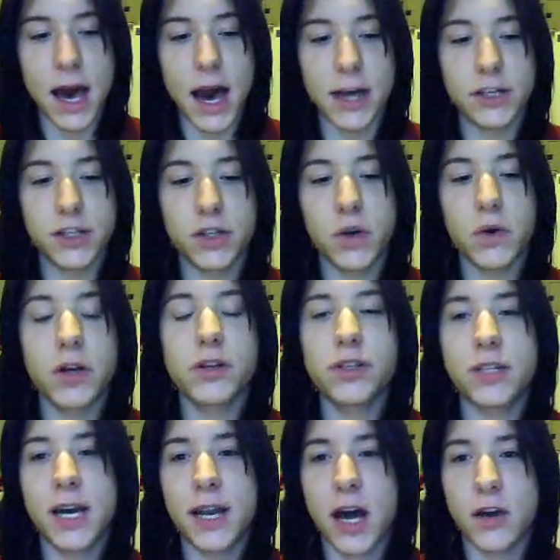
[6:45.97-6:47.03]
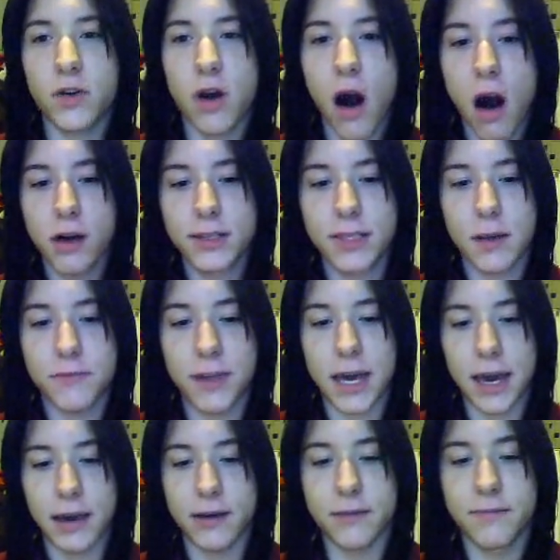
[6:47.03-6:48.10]
I just don't understand how you call
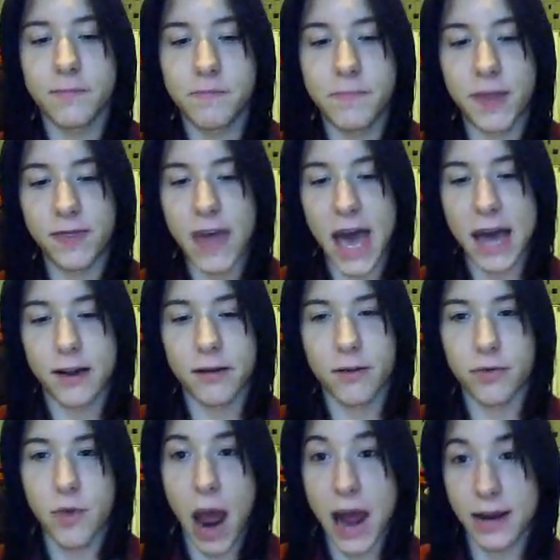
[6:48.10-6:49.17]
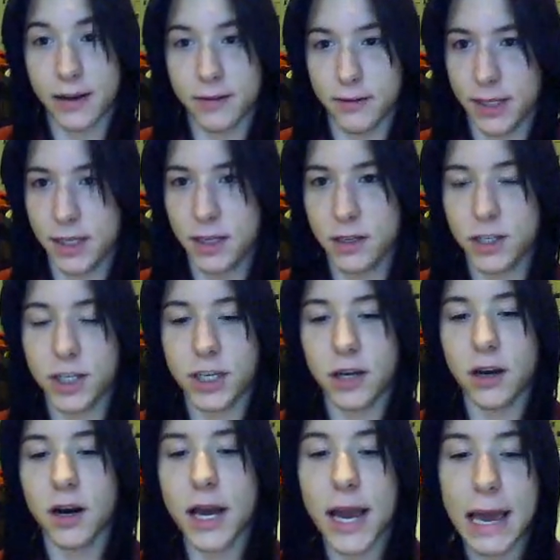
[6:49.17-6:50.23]
something, but then threaten he,
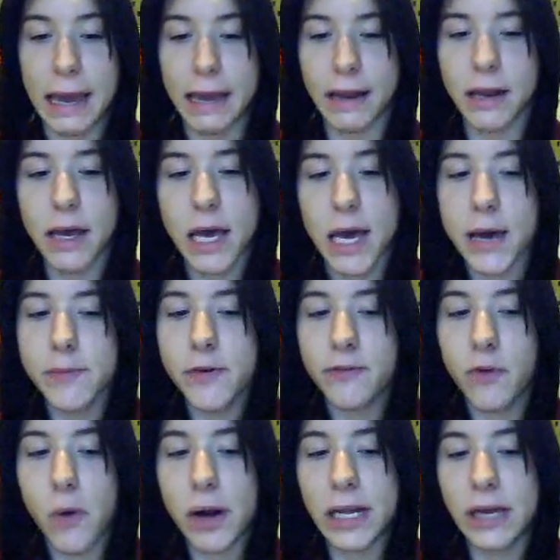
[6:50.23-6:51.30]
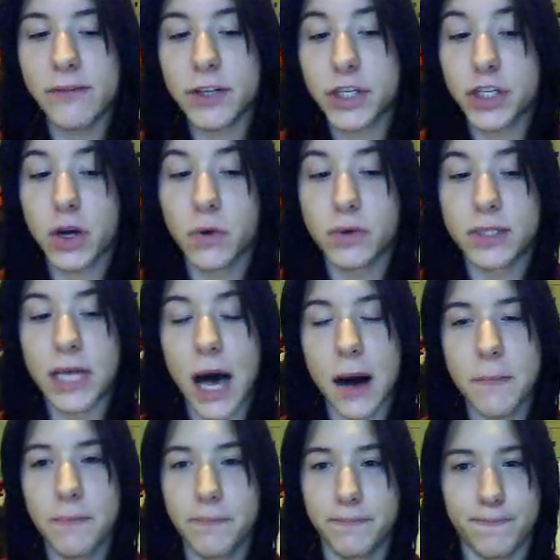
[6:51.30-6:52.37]
she, or it before it even shows
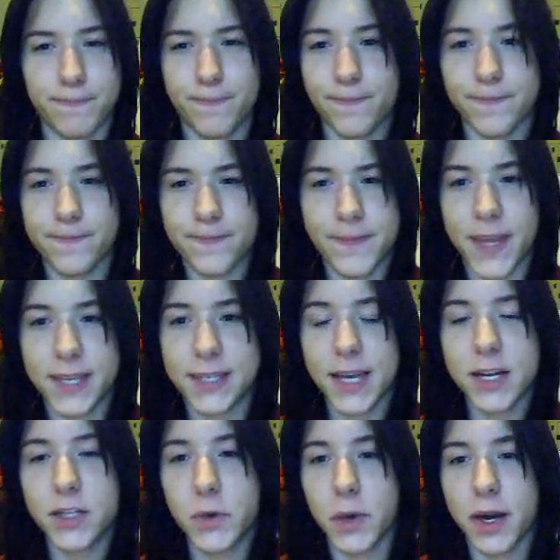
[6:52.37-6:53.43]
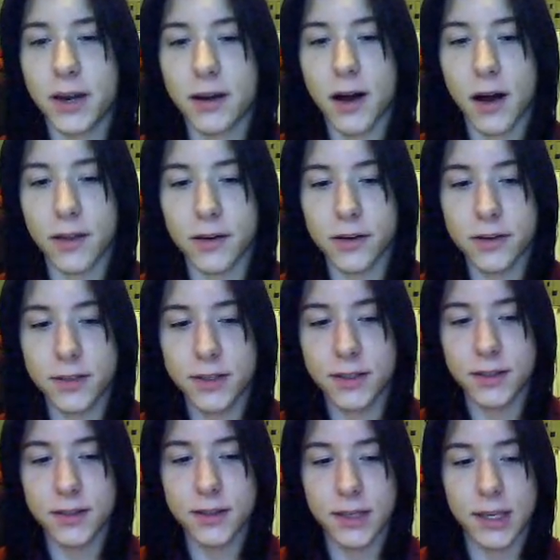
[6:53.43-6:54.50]
up. That's not doing unto
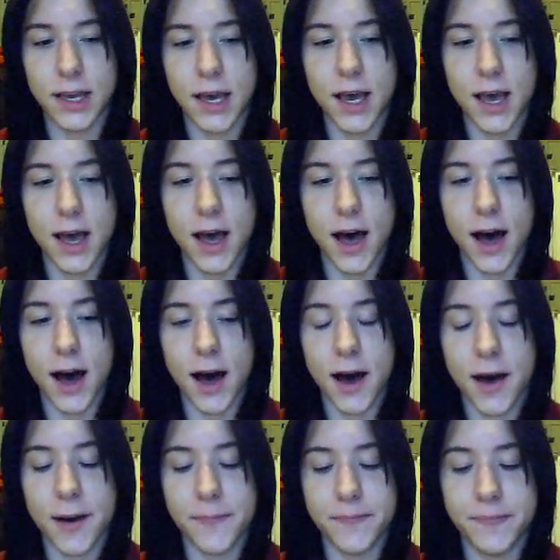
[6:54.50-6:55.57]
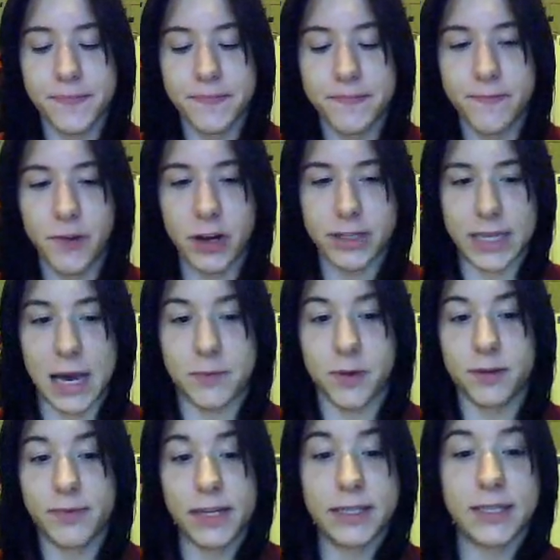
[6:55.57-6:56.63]
others. For
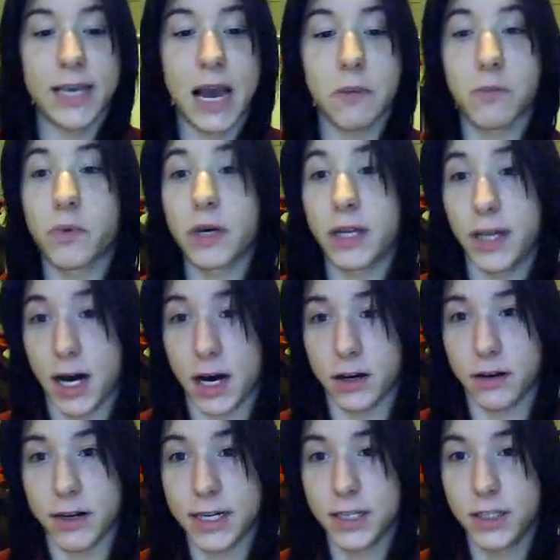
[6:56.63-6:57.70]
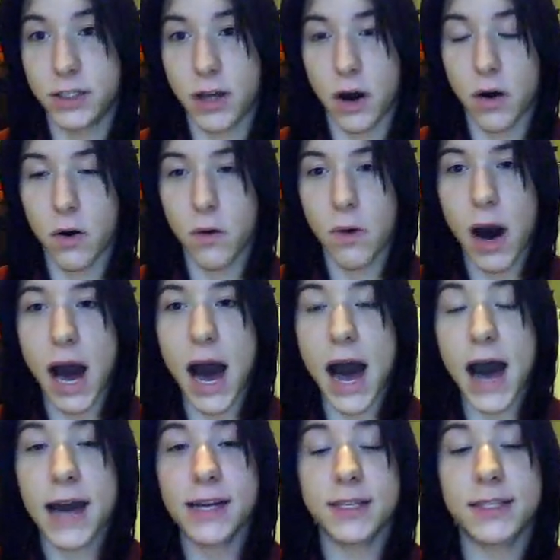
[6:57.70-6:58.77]
example, let's say I'm really hungry, so
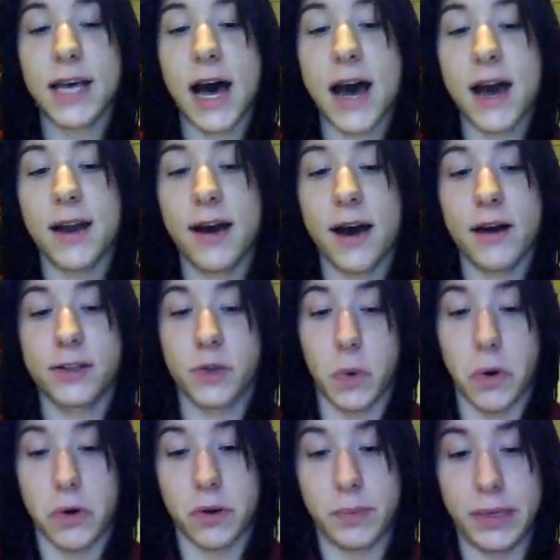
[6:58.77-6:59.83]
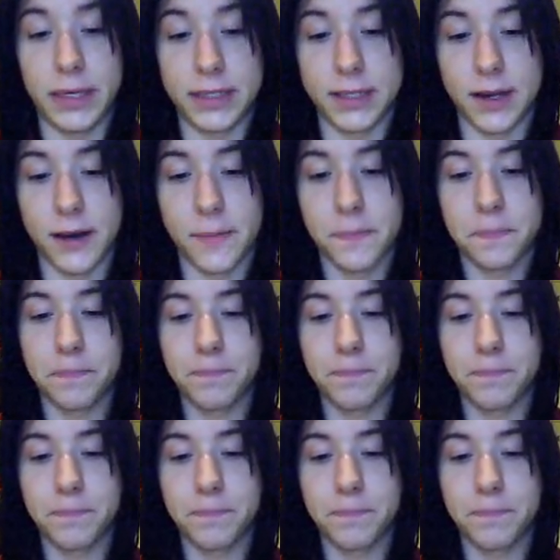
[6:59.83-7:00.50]
I decide to order pizza.